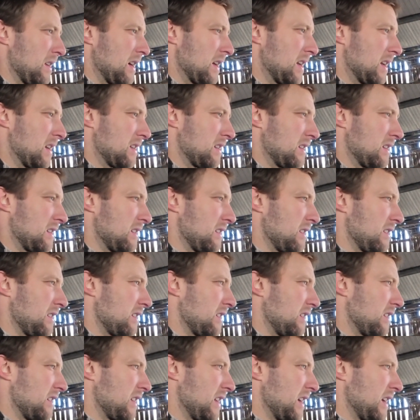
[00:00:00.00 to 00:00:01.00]
And
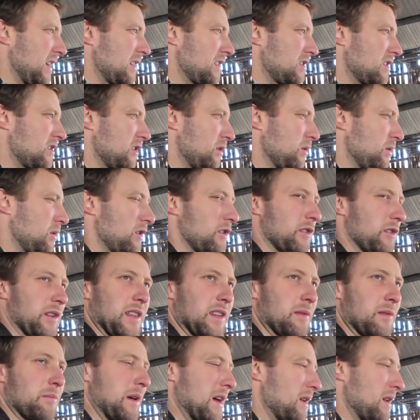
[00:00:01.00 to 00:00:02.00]
yeah, the 2 that are
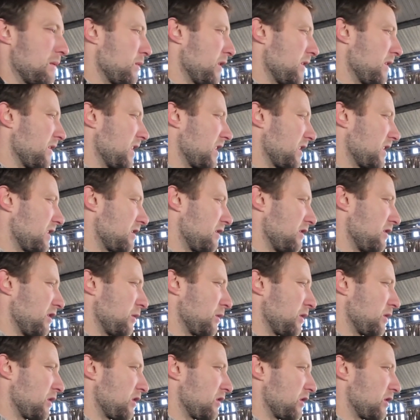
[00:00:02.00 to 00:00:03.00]
in the pen with it
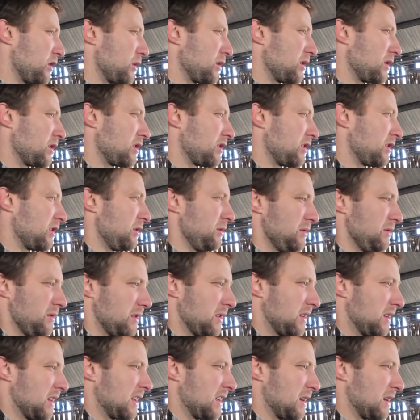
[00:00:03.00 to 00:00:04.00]
grew and grew and grew,
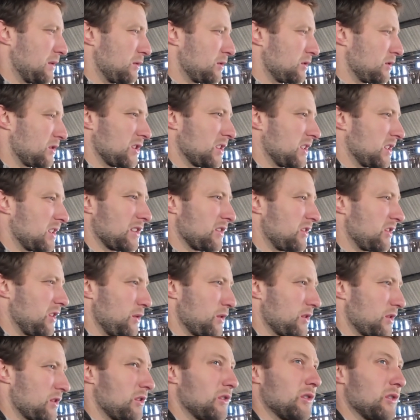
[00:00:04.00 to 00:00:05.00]
and that one just didn't
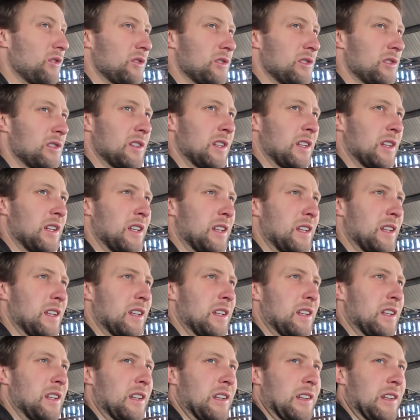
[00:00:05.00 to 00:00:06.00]
grow at all.
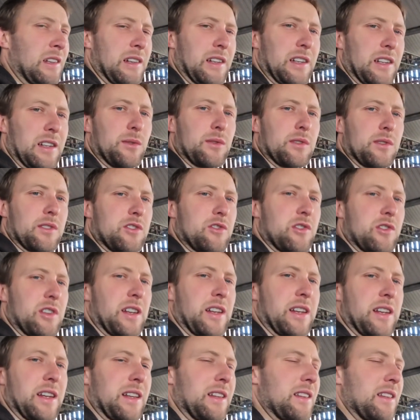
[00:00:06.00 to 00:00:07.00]
And it was
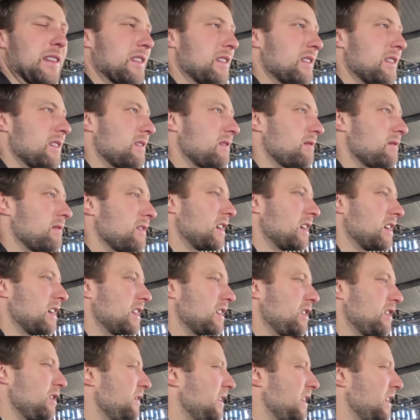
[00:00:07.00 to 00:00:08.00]
drinking.
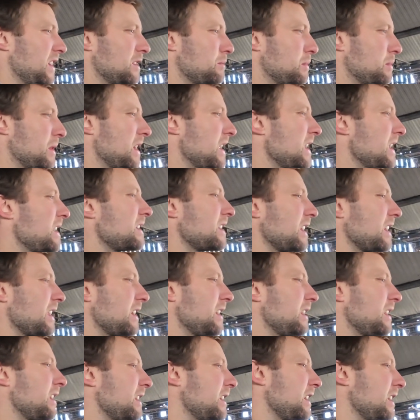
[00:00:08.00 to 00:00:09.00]
I don't think it's been
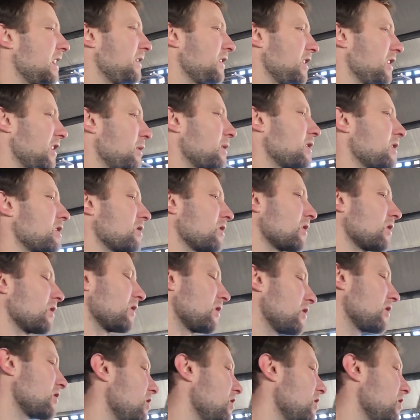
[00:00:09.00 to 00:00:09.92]
eating, even though it stood at